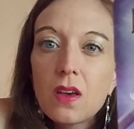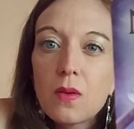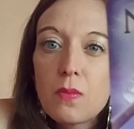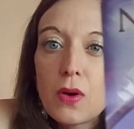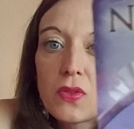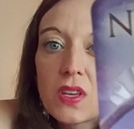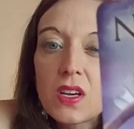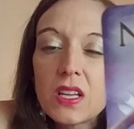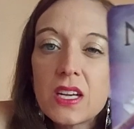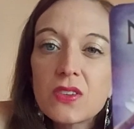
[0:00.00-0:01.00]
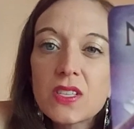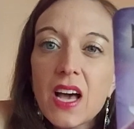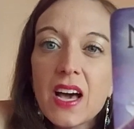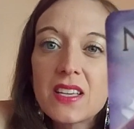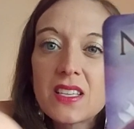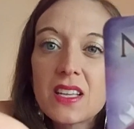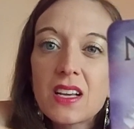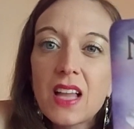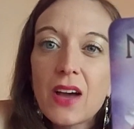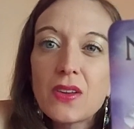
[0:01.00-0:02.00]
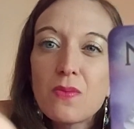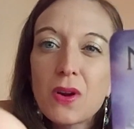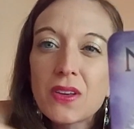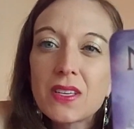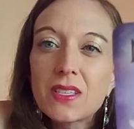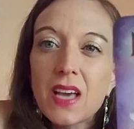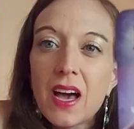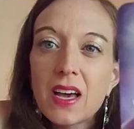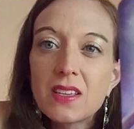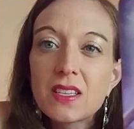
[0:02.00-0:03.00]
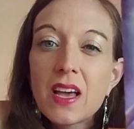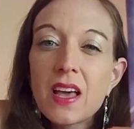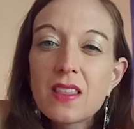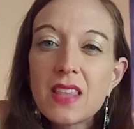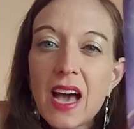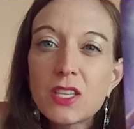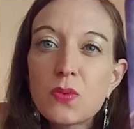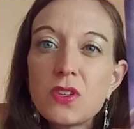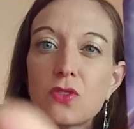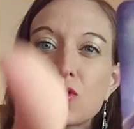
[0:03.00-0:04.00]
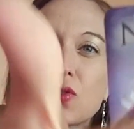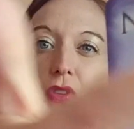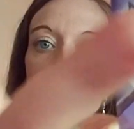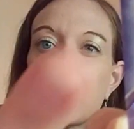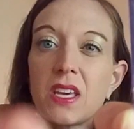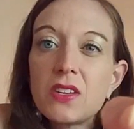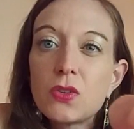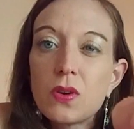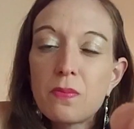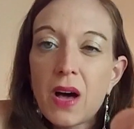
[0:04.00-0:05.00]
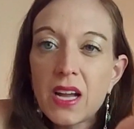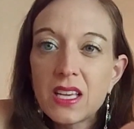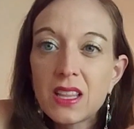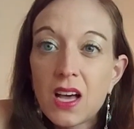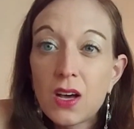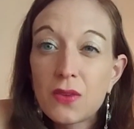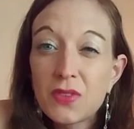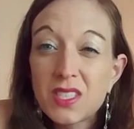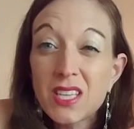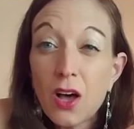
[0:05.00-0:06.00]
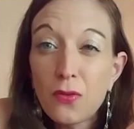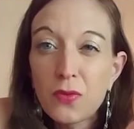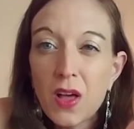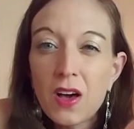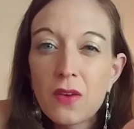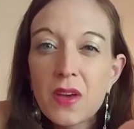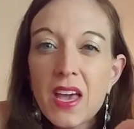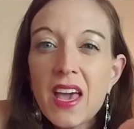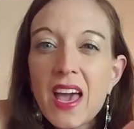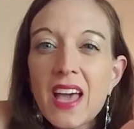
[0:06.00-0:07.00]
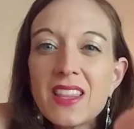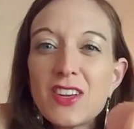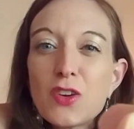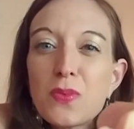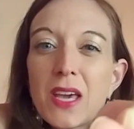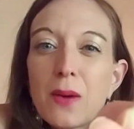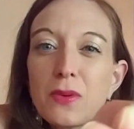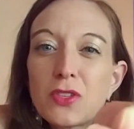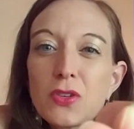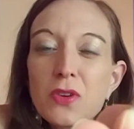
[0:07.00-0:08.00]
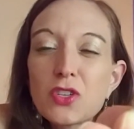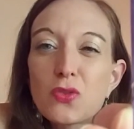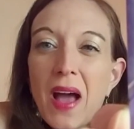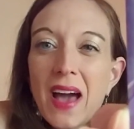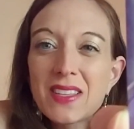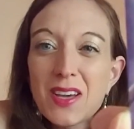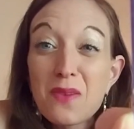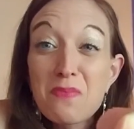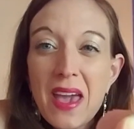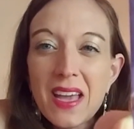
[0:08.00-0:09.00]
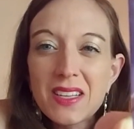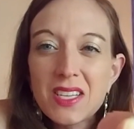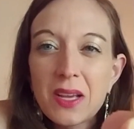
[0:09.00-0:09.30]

both the clear skies and the cloudy, murky skies, that's when you'll truly begin to embody love, self-love, and then you'll be able to attract a mate.